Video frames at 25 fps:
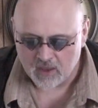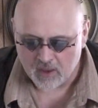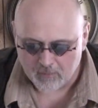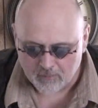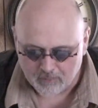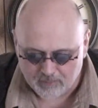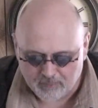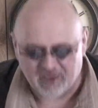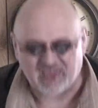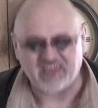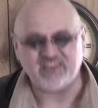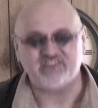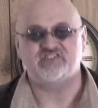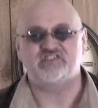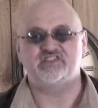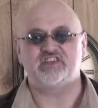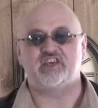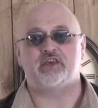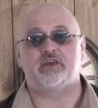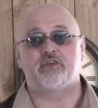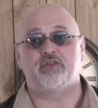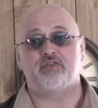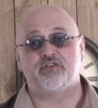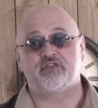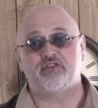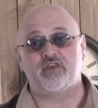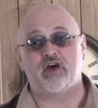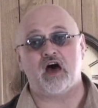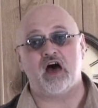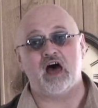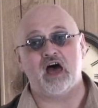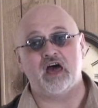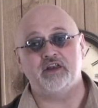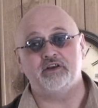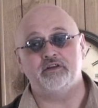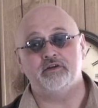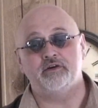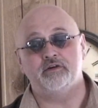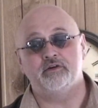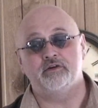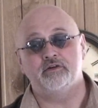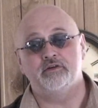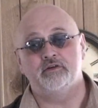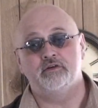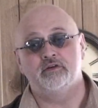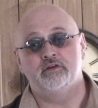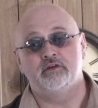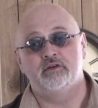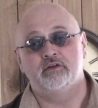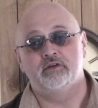basic thought.
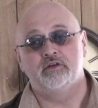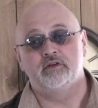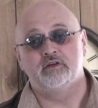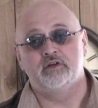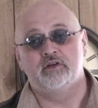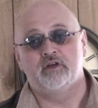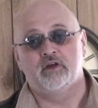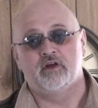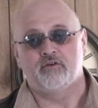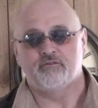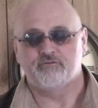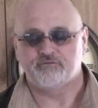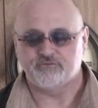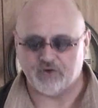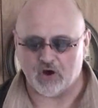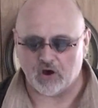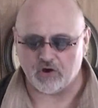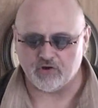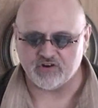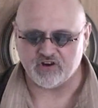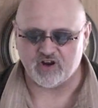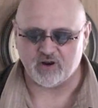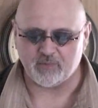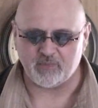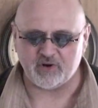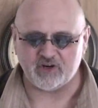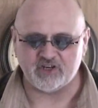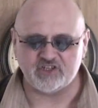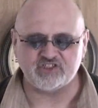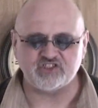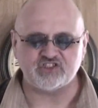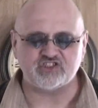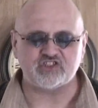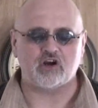Phone numbers